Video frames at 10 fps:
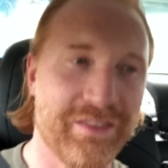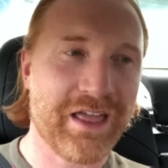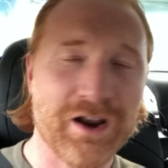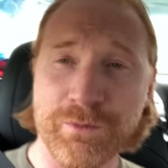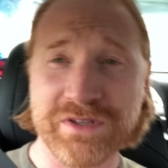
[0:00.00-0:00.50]

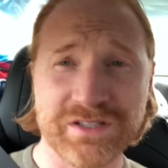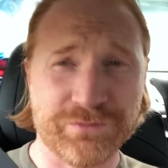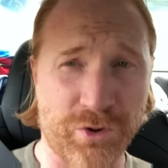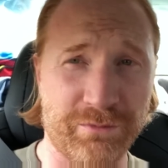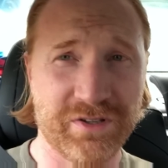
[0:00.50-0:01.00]
they are
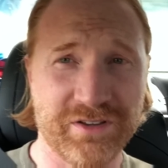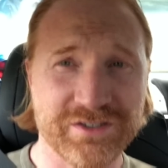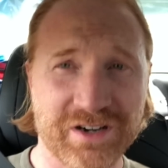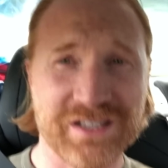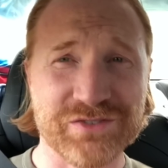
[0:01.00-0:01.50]
misinformed. The
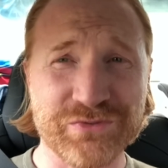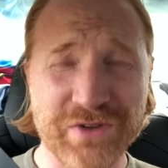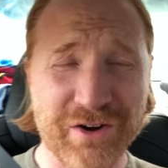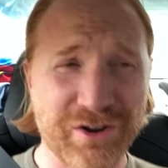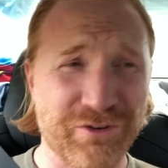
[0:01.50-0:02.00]
truck is
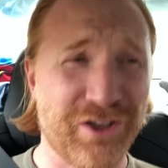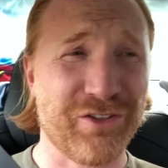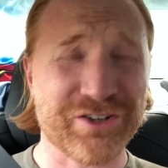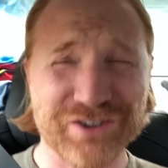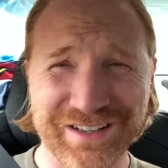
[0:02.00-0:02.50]
very
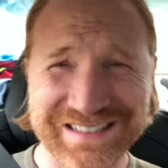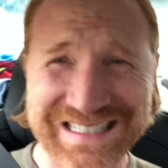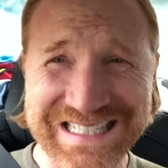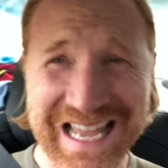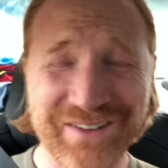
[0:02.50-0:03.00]
real. The truck
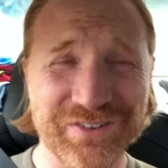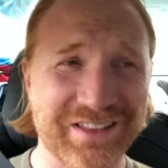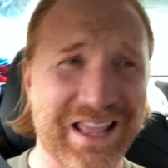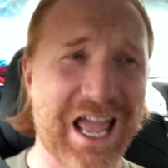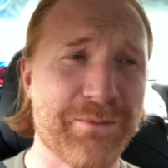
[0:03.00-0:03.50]
is
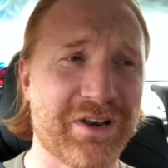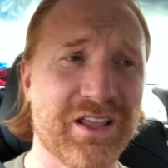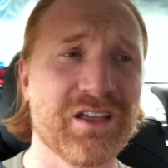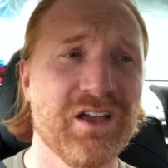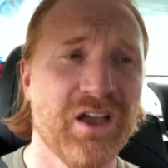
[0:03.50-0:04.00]
definitely happening.